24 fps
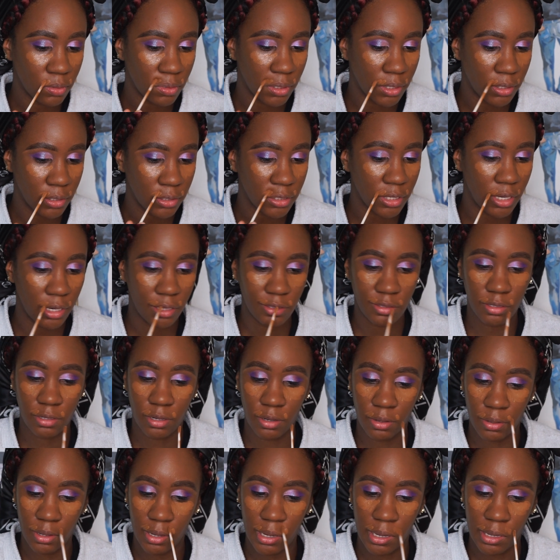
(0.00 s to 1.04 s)
I decided to
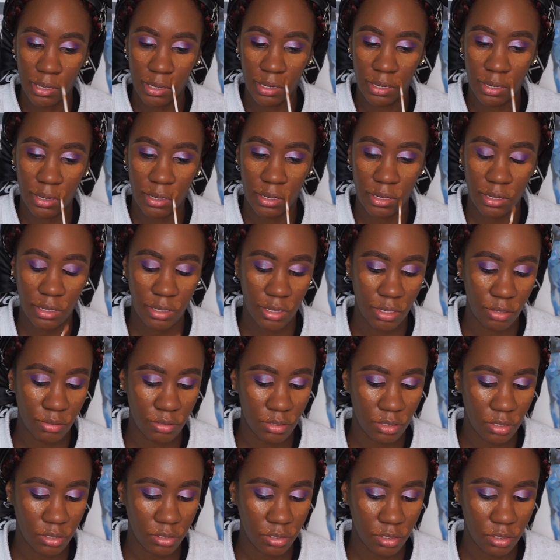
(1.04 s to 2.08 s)
go ahead and
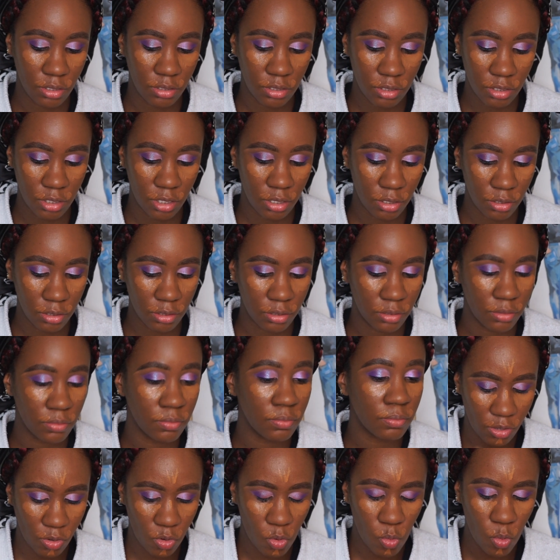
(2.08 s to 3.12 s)
use this concealer
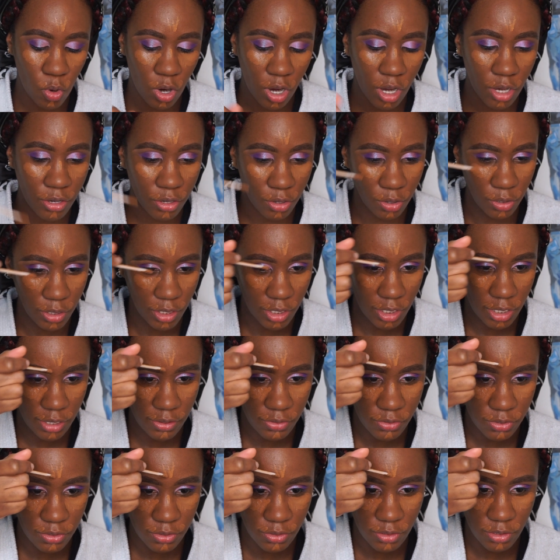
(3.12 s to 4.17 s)
the wand only
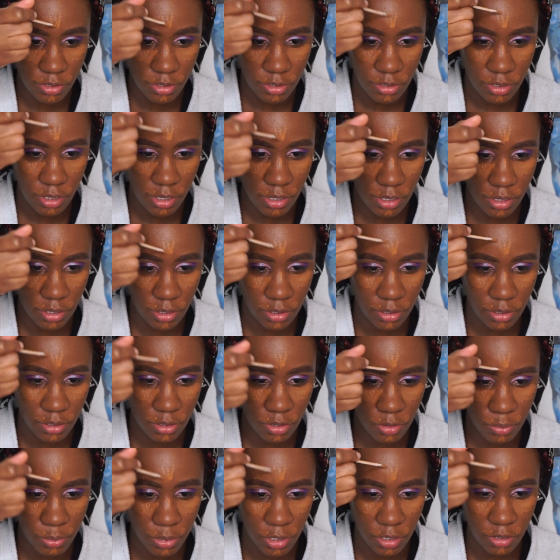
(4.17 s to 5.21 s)
gives you just like a
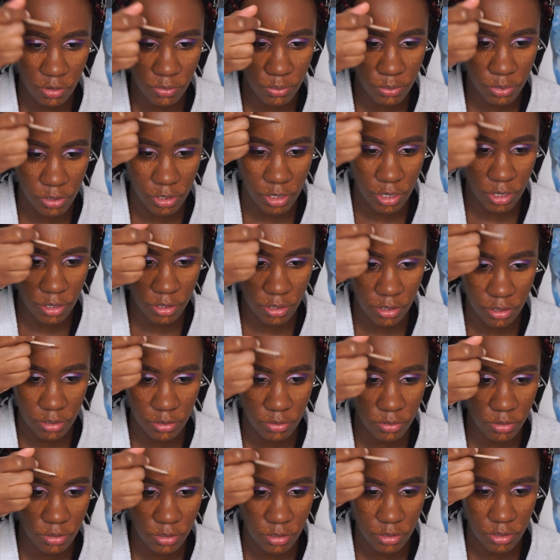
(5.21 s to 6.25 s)
little bit of product
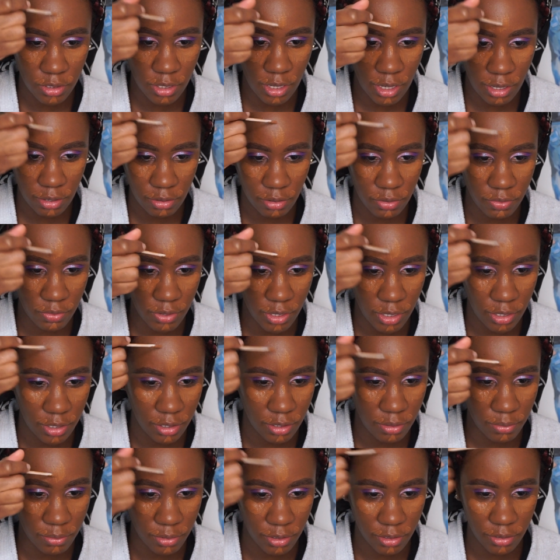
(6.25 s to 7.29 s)
which is
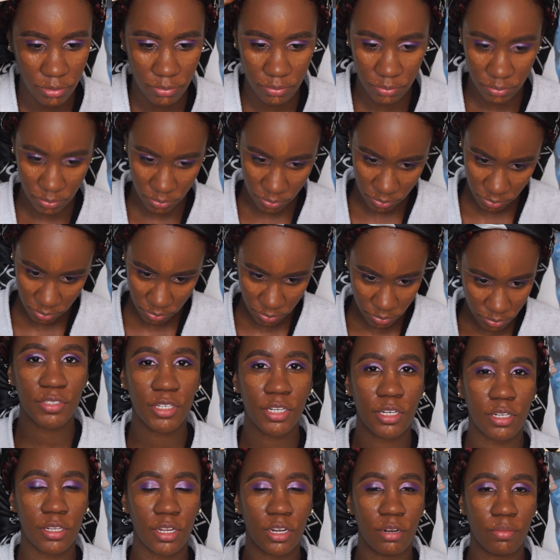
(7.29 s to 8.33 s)
aggravating but
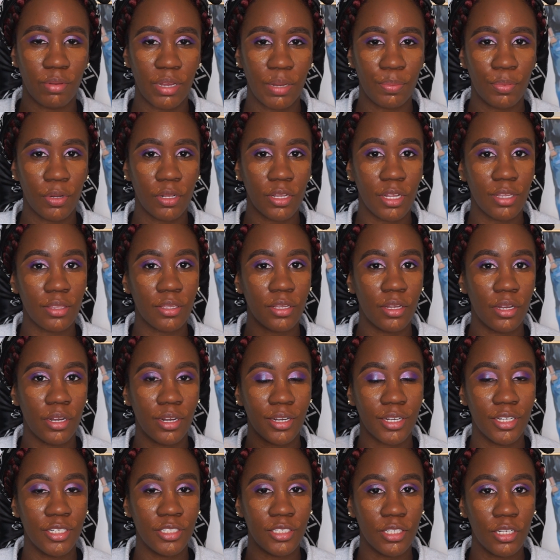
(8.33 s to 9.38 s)
seen a lot of people that their
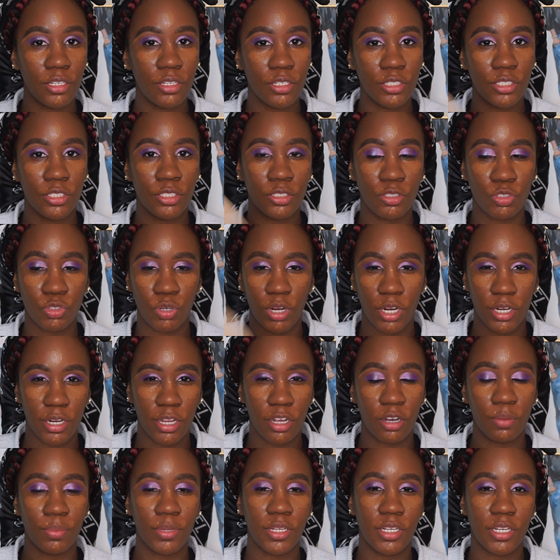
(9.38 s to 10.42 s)
concealers dry
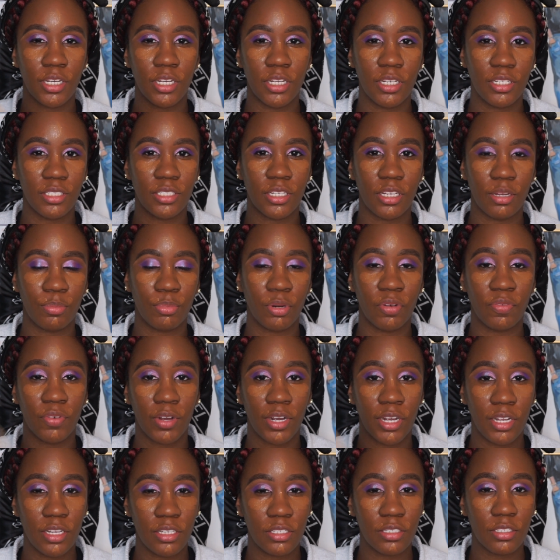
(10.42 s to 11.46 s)
down because it
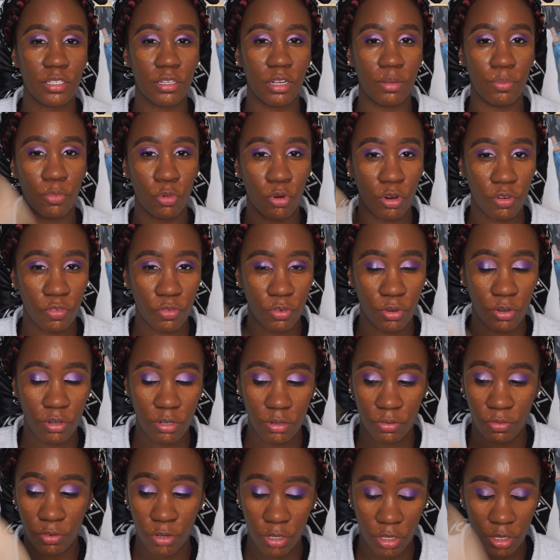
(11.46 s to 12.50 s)
provides a more full,
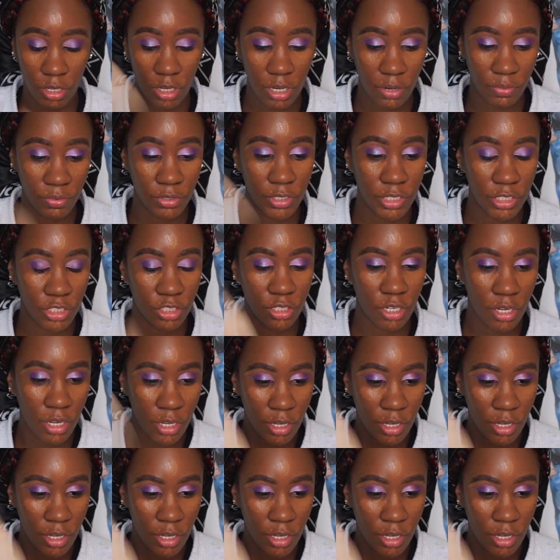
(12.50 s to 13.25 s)
fuller coverage.